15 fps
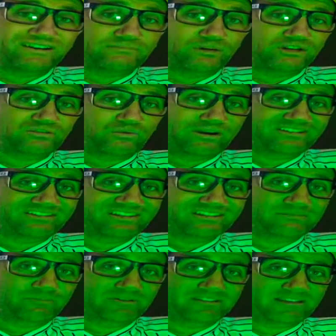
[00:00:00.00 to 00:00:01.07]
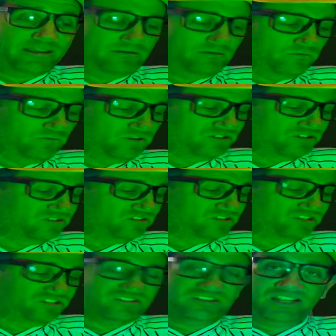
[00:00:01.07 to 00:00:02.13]
by 26%, which is
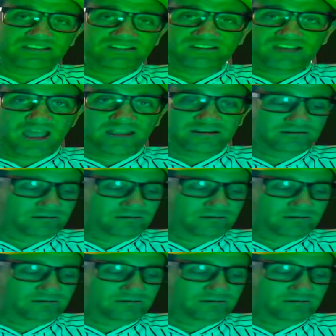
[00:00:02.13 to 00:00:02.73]
just insane.